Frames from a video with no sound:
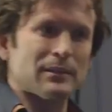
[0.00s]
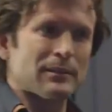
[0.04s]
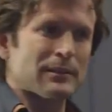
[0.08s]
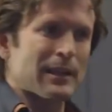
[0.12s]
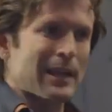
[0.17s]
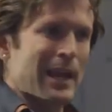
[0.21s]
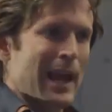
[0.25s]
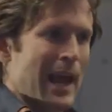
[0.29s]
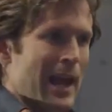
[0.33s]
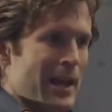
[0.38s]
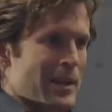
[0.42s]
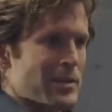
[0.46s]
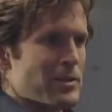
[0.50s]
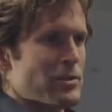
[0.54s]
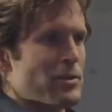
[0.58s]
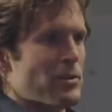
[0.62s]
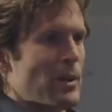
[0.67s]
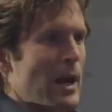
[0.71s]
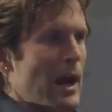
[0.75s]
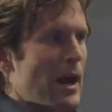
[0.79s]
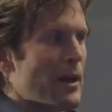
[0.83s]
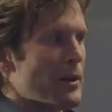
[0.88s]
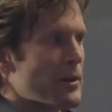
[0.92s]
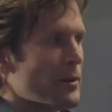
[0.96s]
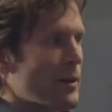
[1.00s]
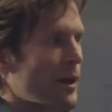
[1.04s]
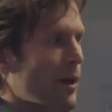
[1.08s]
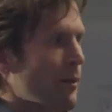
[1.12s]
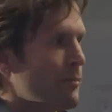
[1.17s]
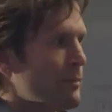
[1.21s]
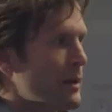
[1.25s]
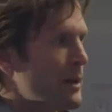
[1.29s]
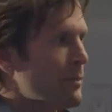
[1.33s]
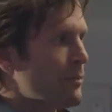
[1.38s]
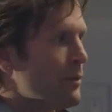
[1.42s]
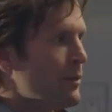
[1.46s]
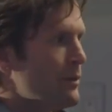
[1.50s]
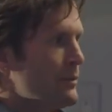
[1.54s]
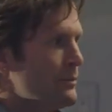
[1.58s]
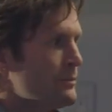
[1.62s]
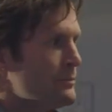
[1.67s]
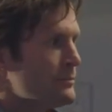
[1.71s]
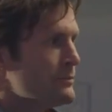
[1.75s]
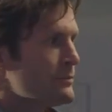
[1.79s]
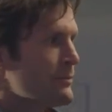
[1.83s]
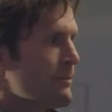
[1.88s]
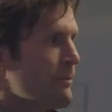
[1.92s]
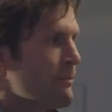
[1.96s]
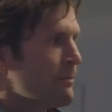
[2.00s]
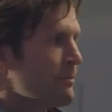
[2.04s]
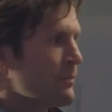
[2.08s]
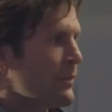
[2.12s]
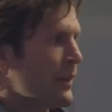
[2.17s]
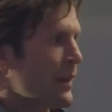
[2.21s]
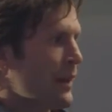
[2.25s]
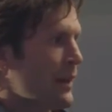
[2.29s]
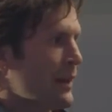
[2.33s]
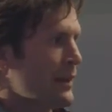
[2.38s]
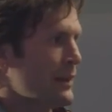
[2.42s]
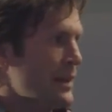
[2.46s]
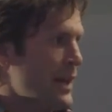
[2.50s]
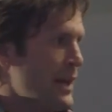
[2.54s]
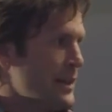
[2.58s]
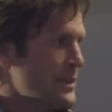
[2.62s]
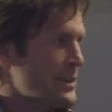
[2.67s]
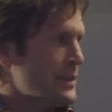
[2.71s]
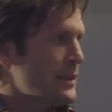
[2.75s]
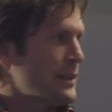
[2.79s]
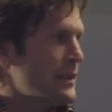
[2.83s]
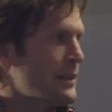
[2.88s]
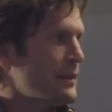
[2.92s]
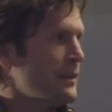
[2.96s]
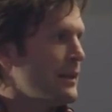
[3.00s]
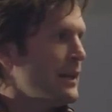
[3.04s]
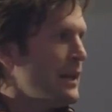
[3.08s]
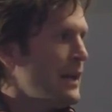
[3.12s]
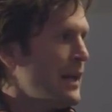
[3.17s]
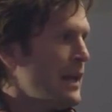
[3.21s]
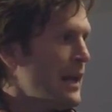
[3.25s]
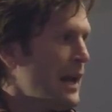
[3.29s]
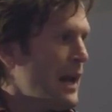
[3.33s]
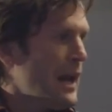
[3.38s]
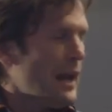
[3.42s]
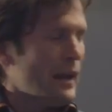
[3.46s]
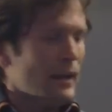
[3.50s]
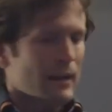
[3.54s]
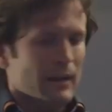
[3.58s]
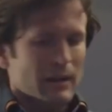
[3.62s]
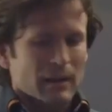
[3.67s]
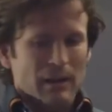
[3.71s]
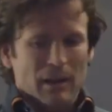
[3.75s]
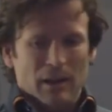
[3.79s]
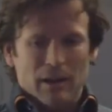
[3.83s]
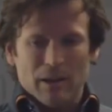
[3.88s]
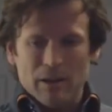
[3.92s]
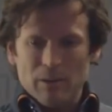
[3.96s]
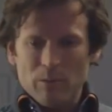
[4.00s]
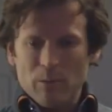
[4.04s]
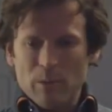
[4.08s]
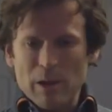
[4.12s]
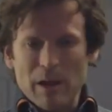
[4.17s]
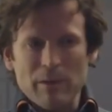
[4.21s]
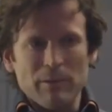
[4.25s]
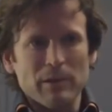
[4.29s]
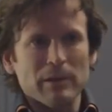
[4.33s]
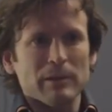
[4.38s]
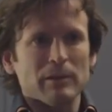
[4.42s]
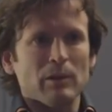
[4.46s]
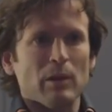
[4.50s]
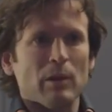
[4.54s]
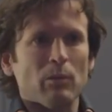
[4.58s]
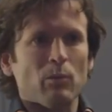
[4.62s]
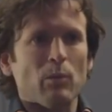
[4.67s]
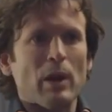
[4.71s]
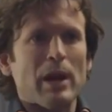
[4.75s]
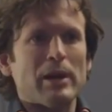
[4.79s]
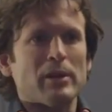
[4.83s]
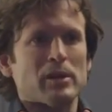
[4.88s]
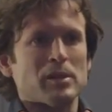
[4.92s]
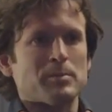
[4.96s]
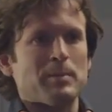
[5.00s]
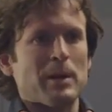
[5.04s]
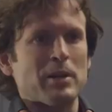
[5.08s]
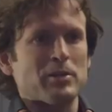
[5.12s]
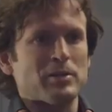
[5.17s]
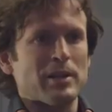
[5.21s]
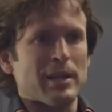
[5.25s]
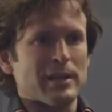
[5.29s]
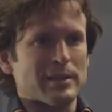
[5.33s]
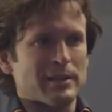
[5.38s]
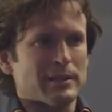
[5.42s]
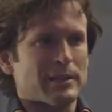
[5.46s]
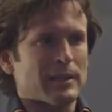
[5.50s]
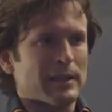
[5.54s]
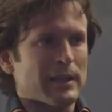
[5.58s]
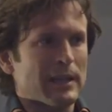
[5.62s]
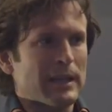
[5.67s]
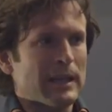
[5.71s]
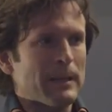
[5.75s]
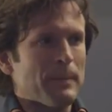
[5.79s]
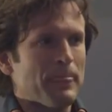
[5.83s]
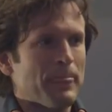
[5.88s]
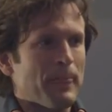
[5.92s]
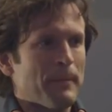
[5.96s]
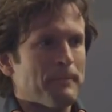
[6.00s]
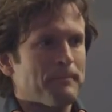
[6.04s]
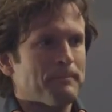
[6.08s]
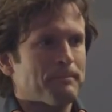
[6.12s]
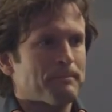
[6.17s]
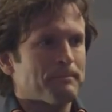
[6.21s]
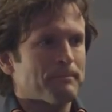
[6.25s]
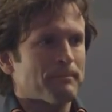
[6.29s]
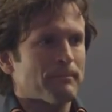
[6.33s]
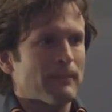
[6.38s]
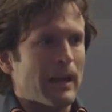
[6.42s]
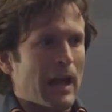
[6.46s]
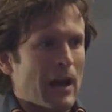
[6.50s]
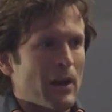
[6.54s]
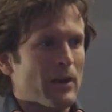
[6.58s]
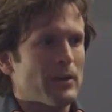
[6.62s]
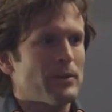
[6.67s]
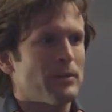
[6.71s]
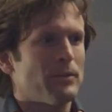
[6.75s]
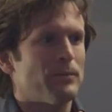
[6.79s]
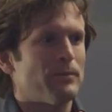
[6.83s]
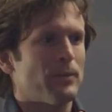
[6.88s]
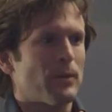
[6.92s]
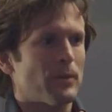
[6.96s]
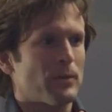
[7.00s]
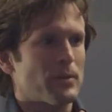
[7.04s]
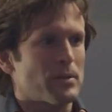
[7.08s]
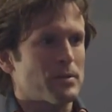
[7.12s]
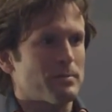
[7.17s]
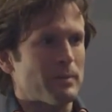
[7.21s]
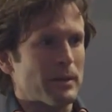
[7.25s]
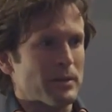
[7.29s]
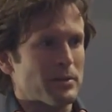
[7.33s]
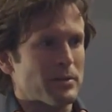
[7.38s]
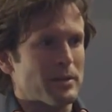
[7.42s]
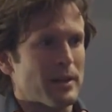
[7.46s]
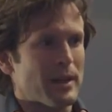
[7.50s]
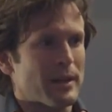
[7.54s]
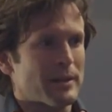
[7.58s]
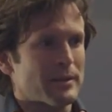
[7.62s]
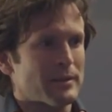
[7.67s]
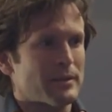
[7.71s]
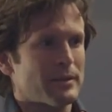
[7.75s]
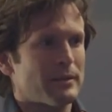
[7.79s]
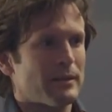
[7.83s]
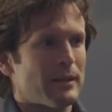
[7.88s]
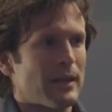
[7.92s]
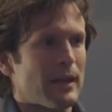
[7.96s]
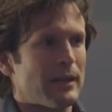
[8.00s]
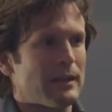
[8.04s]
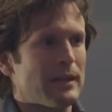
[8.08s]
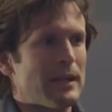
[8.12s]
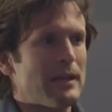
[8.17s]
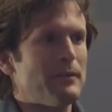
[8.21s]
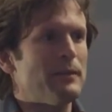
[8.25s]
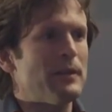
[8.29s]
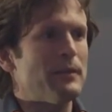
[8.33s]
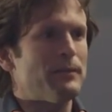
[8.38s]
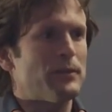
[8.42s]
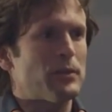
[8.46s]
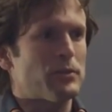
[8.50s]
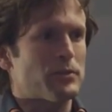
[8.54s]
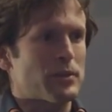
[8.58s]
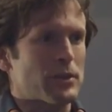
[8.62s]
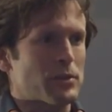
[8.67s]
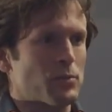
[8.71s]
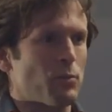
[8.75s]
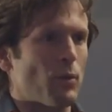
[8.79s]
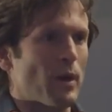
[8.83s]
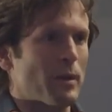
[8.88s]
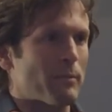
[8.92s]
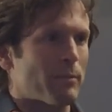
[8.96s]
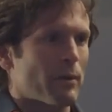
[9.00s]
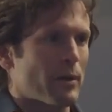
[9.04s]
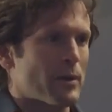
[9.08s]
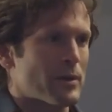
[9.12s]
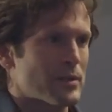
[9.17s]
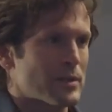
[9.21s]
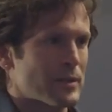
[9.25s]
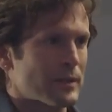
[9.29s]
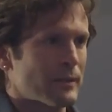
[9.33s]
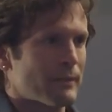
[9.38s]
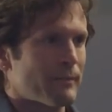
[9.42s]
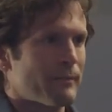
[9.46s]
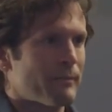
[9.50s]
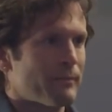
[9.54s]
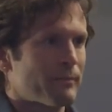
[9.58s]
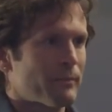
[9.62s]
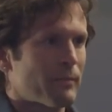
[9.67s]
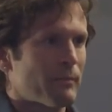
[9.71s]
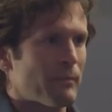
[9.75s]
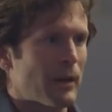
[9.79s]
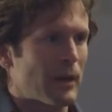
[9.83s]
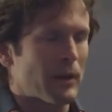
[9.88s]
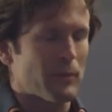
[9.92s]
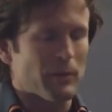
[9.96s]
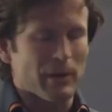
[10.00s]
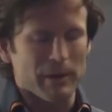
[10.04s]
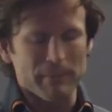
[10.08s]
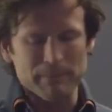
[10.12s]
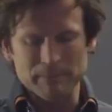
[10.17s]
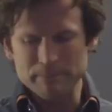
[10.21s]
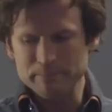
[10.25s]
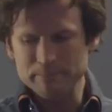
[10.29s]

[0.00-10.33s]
they asked you how do you help people. And lastly, whatever way you're specializing today, how can you further specialize? And even if you're just one person, by the way,